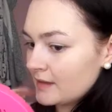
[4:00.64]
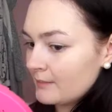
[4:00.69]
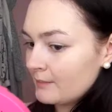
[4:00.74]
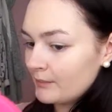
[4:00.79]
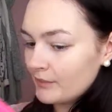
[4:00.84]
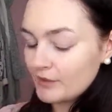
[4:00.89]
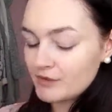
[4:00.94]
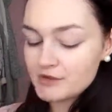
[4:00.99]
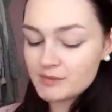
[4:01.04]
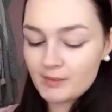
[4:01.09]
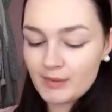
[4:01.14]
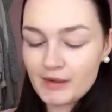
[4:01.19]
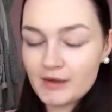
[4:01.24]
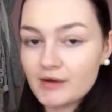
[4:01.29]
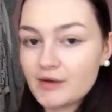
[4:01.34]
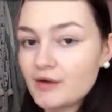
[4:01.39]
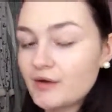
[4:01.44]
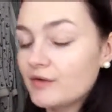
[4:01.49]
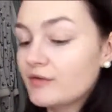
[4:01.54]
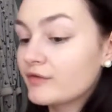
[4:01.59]
a much
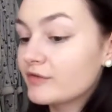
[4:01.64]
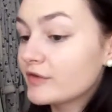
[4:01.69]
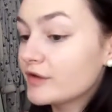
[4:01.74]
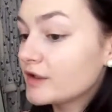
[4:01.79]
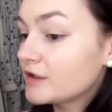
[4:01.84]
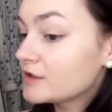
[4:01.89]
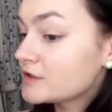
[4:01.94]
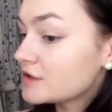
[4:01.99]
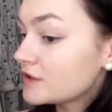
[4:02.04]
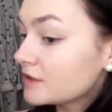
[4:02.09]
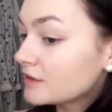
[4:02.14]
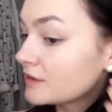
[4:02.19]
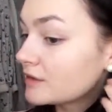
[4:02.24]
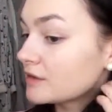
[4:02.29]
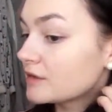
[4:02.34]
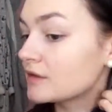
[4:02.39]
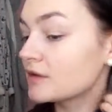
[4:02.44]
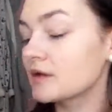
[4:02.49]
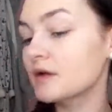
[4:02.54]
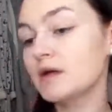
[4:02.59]
better coverage.
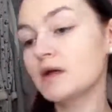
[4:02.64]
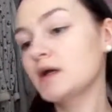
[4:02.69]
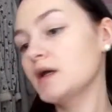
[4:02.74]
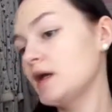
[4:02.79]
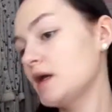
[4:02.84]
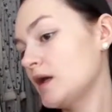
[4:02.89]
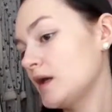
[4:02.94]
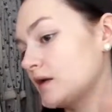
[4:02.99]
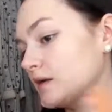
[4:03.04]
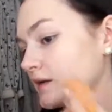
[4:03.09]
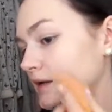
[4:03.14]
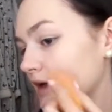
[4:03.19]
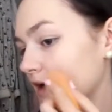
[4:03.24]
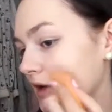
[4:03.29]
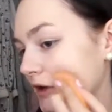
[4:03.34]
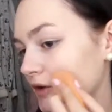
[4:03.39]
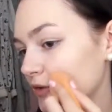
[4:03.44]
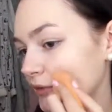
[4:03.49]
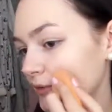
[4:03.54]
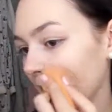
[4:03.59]

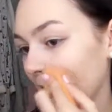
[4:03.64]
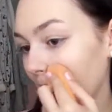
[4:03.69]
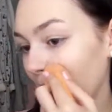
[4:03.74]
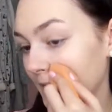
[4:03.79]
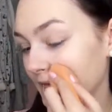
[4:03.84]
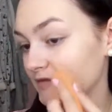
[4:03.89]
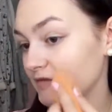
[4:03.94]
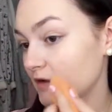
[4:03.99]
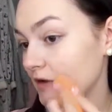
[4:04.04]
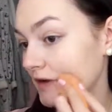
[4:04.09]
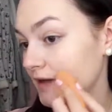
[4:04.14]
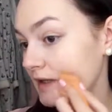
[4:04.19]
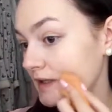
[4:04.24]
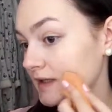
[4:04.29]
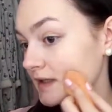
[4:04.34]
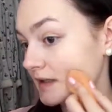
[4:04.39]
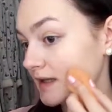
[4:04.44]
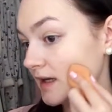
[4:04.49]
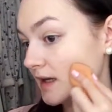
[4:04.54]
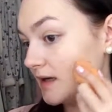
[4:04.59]
Now I've gone
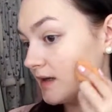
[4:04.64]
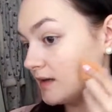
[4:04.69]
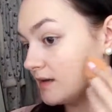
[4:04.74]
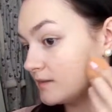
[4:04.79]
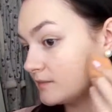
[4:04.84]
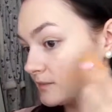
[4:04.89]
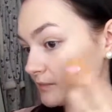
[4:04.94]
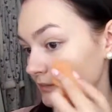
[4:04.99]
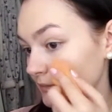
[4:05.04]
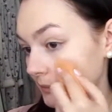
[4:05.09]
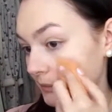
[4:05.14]
in again.